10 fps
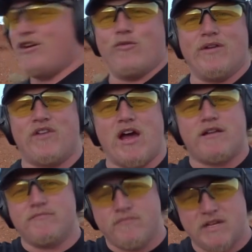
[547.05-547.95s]
we've got
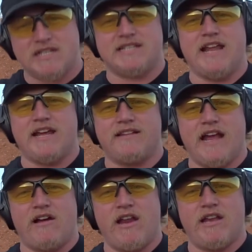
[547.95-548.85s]
them staked
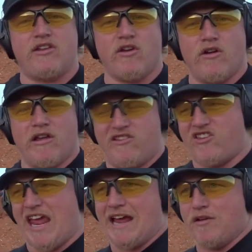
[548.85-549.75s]
down into a
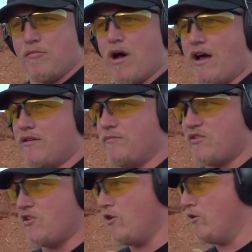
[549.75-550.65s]
sand bottom.
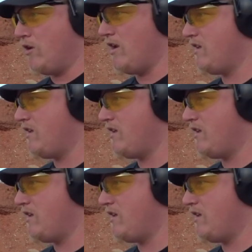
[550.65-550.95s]
So